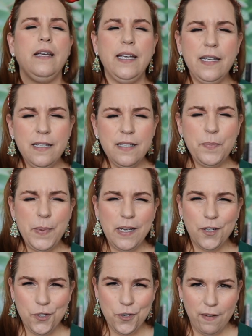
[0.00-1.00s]
is
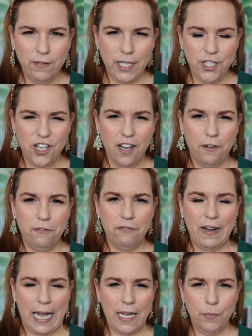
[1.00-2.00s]
being a travel agent a
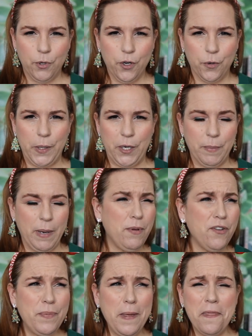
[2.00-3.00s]
viable career? Maybe
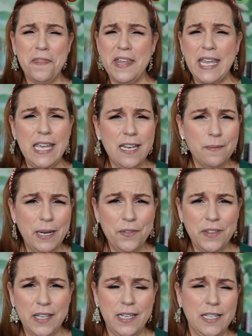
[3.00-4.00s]
you've been thinking
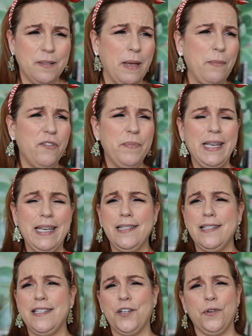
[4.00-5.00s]
about this. Maybe you've been
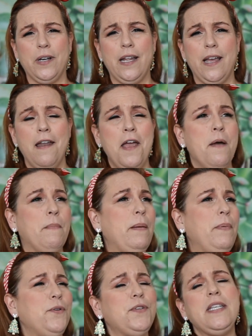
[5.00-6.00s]
considering it.
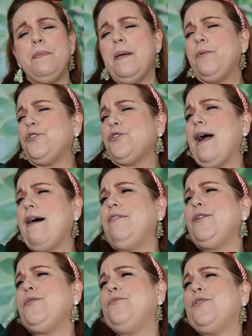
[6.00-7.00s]
Maybe you see people
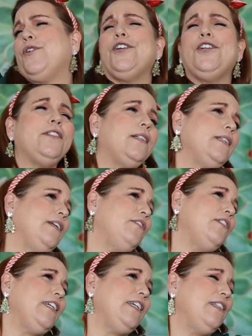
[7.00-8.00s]
traveling the world and
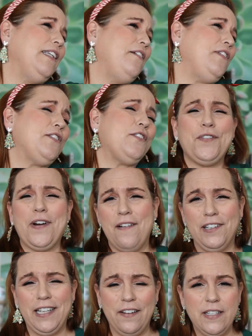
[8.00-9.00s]
living the
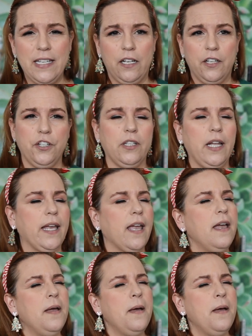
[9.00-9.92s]
travel lifestyle, and you're like,